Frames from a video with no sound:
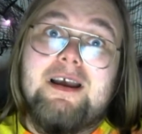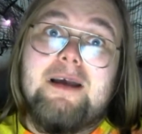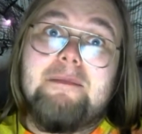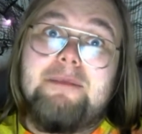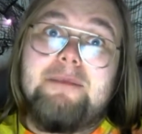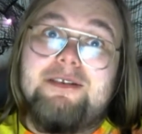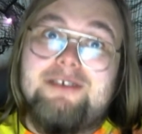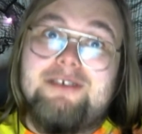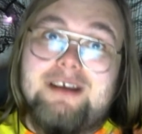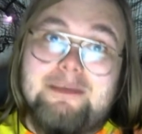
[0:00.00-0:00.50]

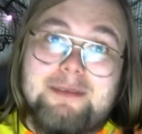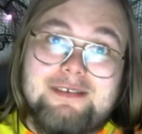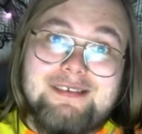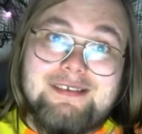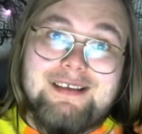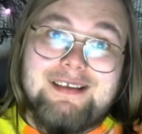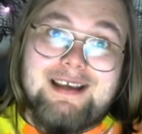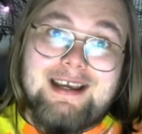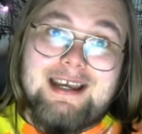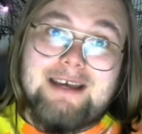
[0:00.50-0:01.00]
Pajama
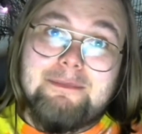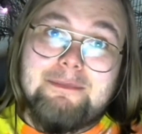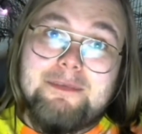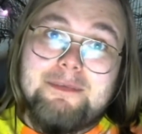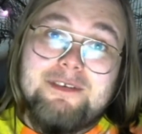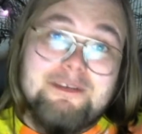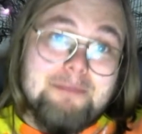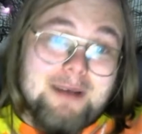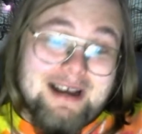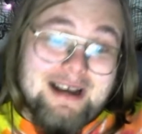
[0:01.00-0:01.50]
Sam,
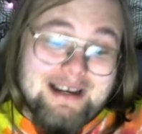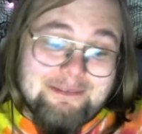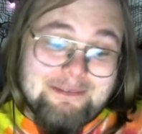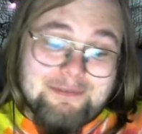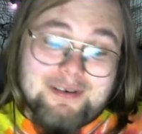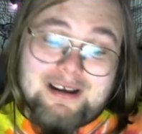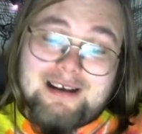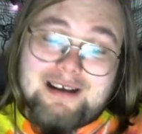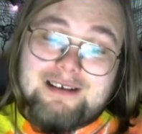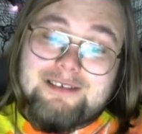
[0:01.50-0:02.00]
Spy
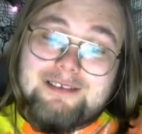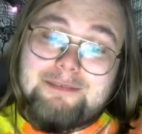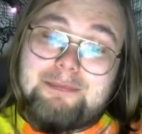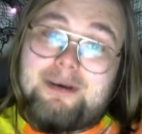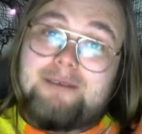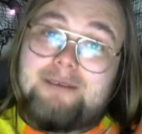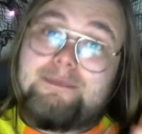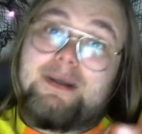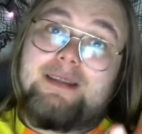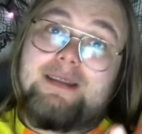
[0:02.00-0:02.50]
Fox,
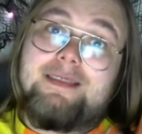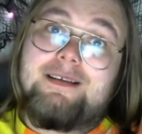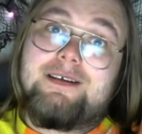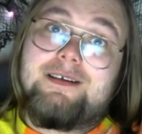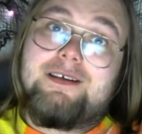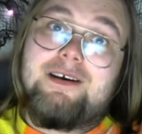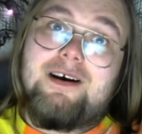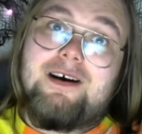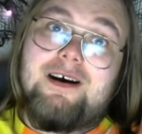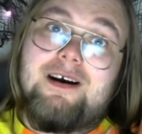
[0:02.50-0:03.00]
Putt Putt
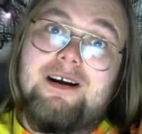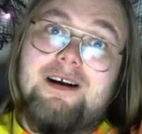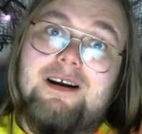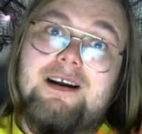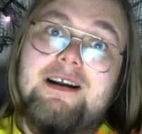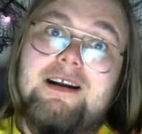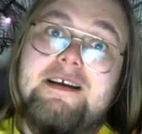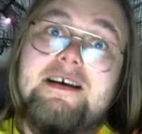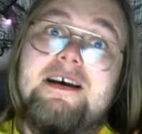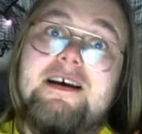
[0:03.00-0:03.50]
the Car.
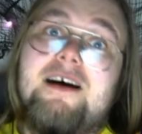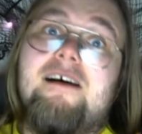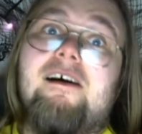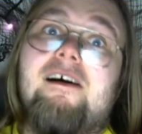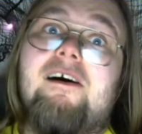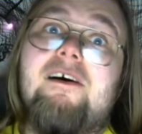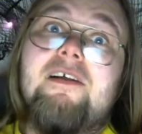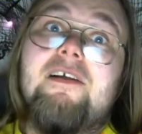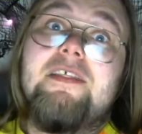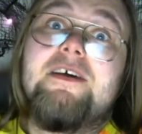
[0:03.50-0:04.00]

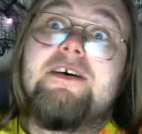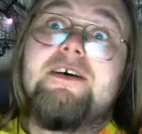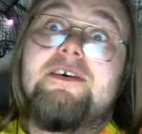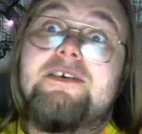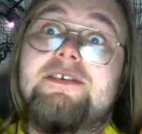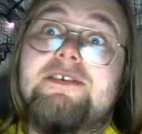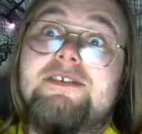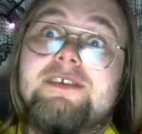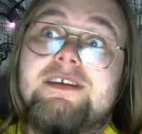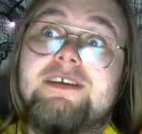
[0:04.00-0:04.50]
All
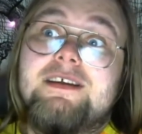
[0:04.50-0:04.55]
those